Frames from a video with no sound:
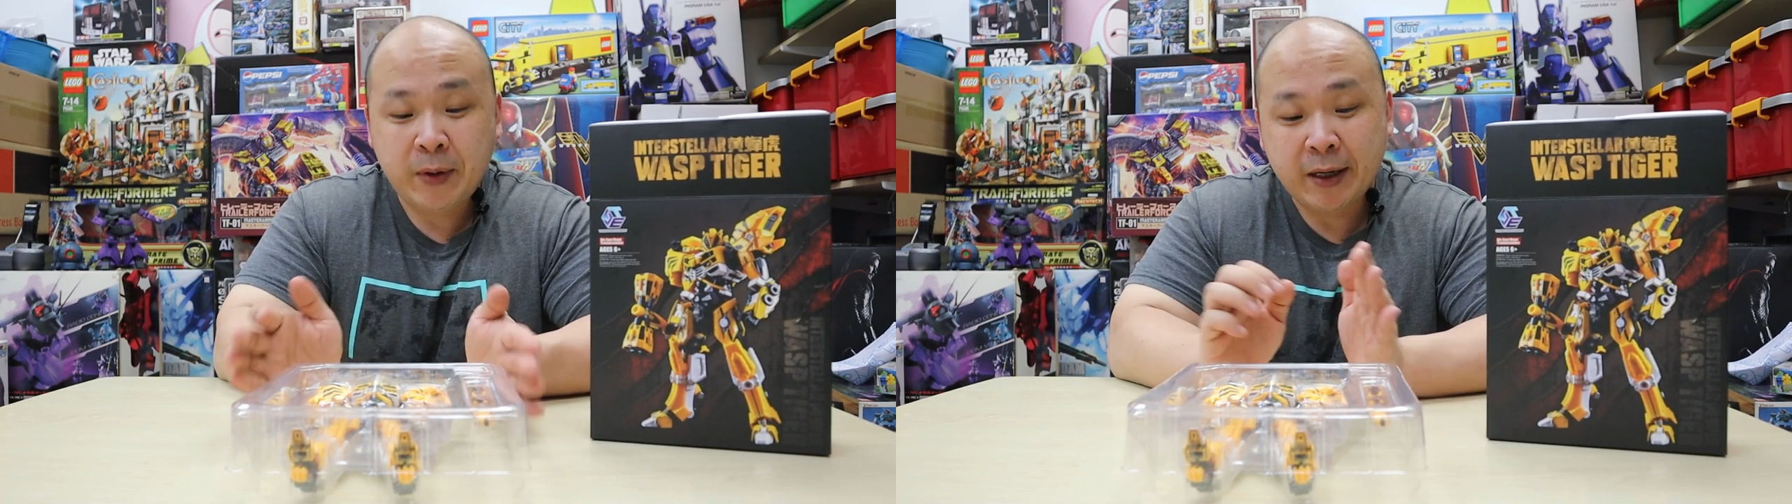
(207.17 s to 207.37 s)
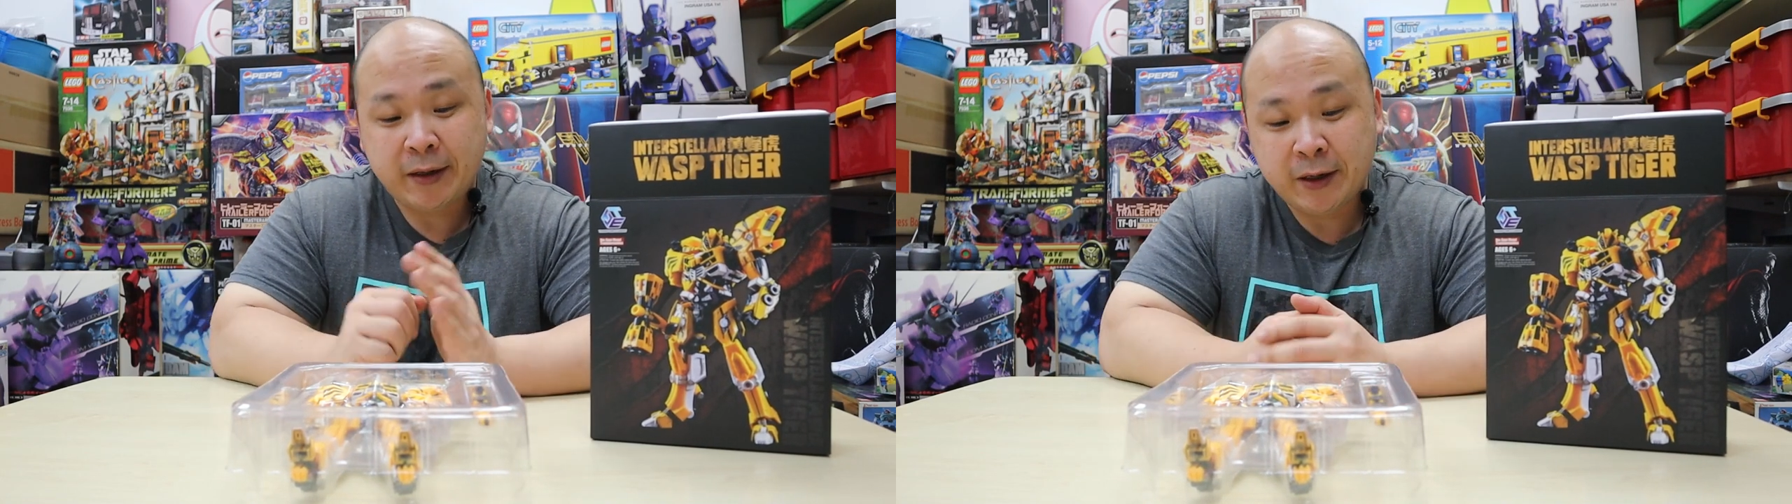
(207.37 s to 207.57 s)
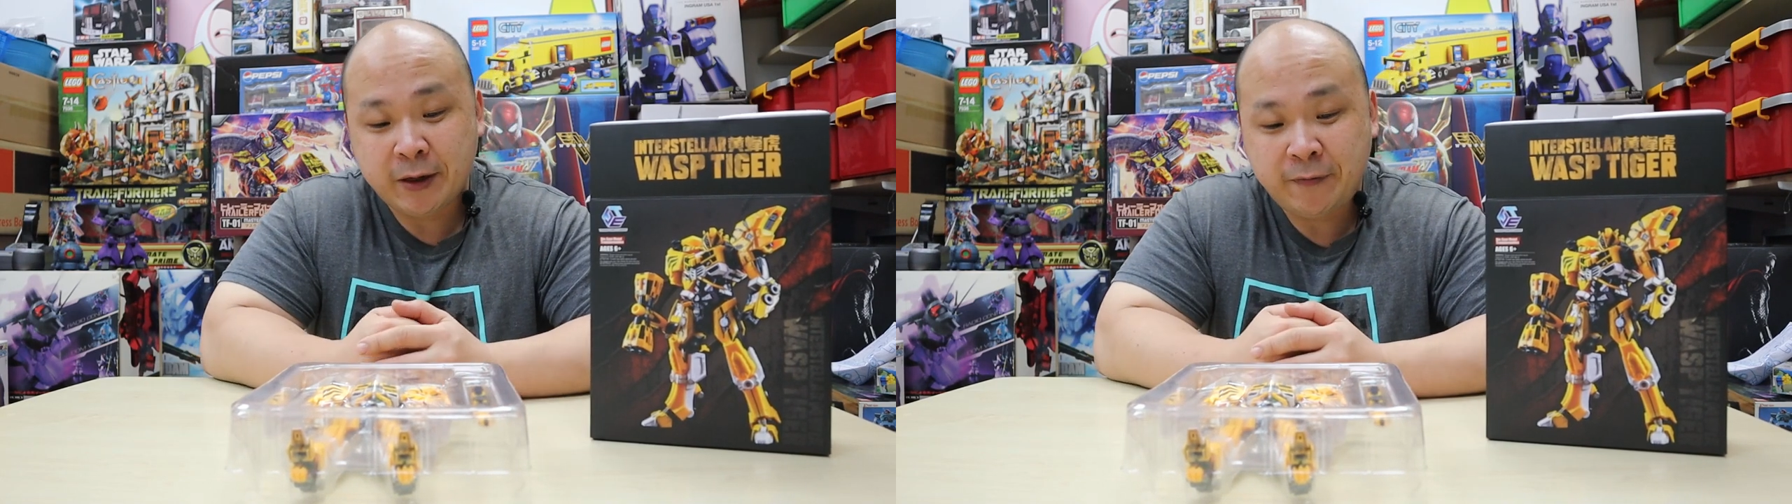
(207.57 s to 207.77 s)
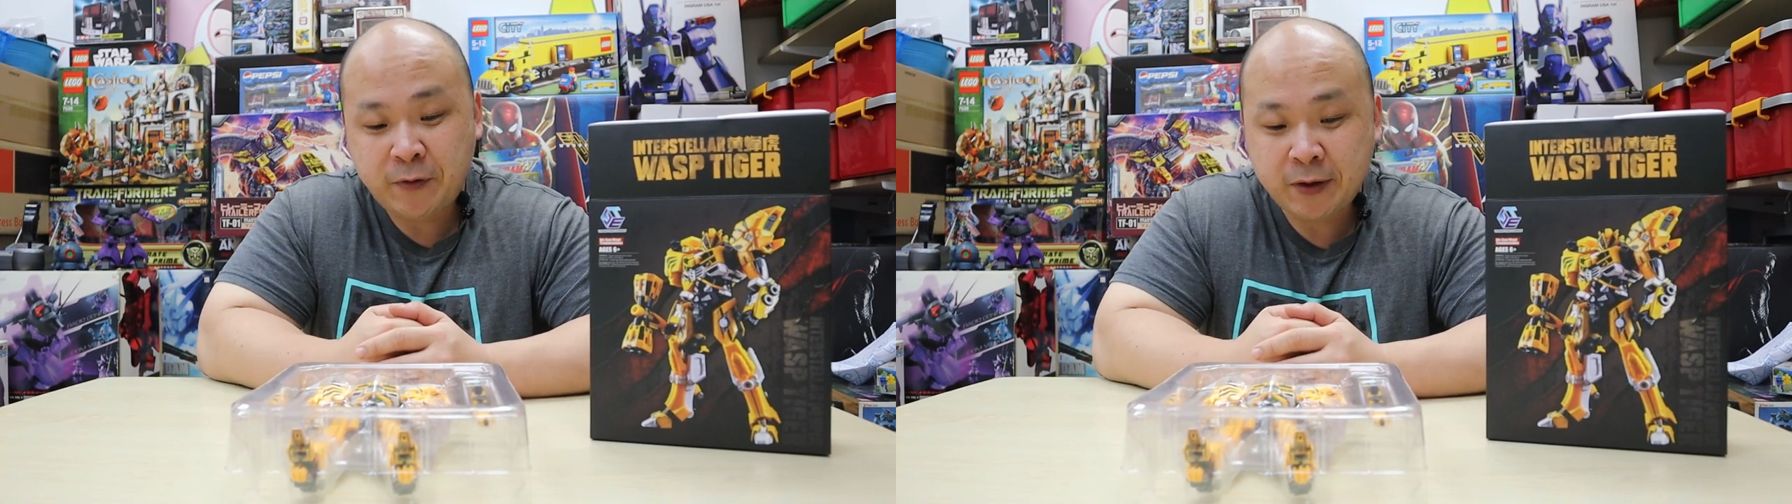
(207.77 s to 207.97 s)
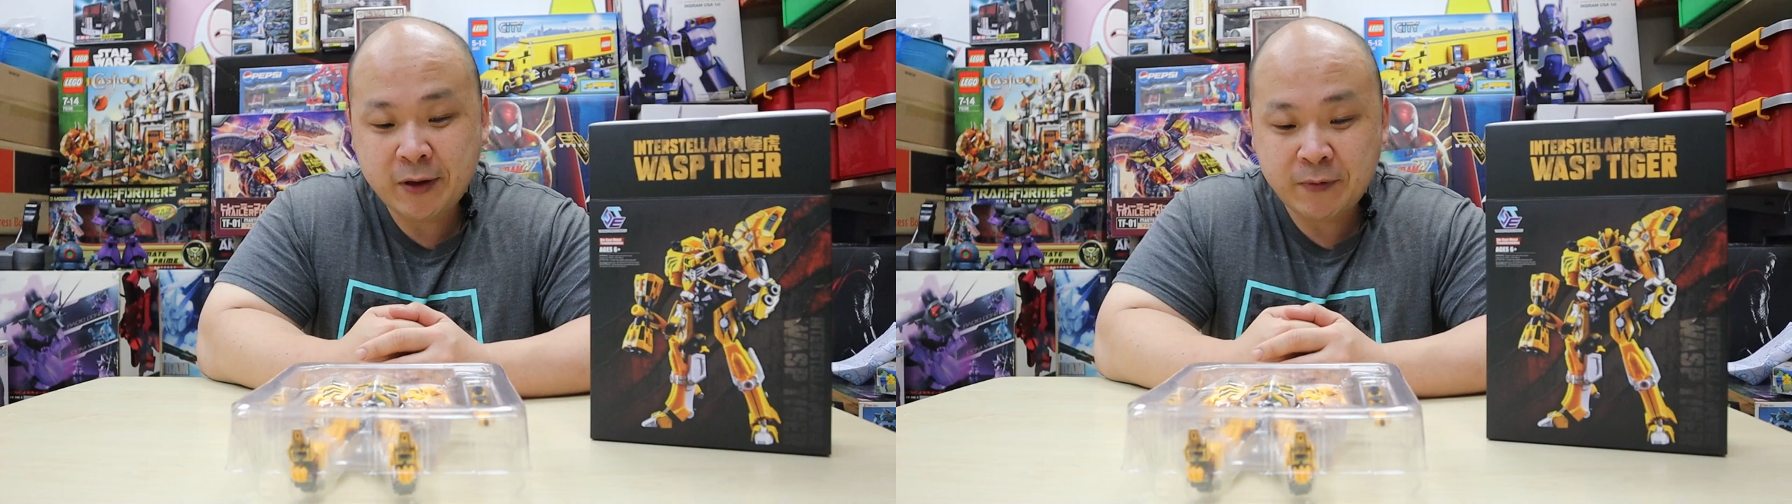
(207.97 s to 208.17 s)
But, you know,
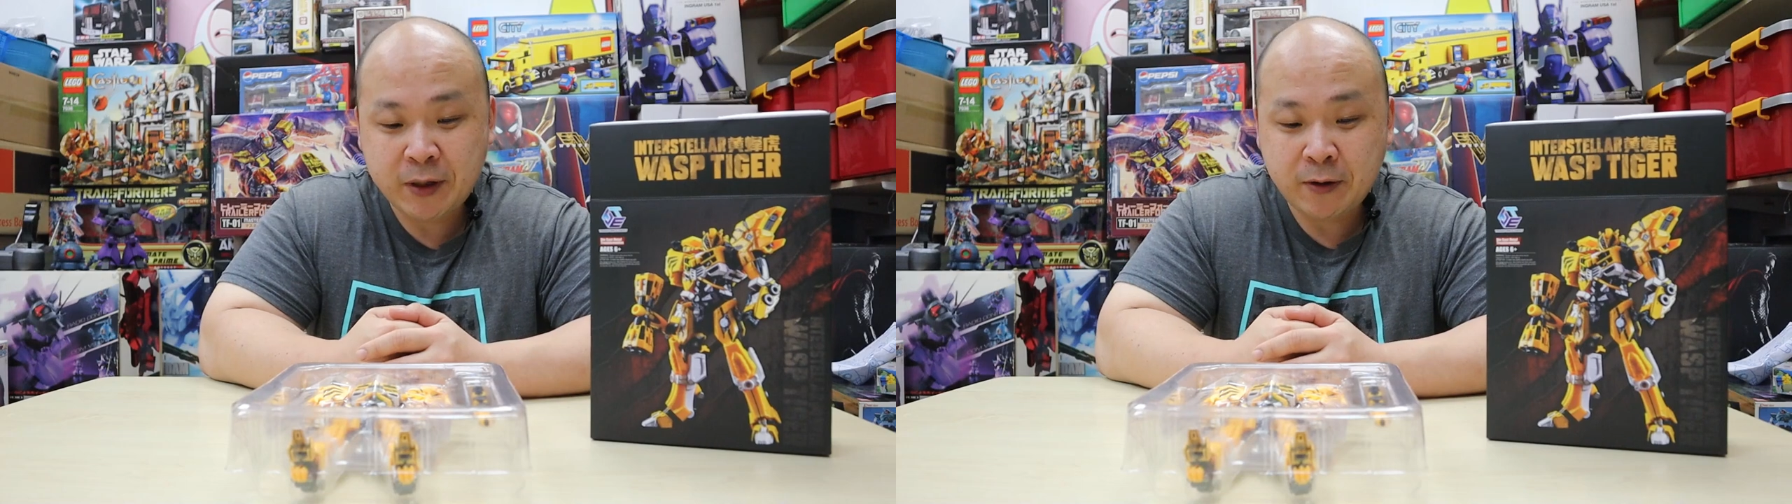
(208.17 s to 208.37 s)
47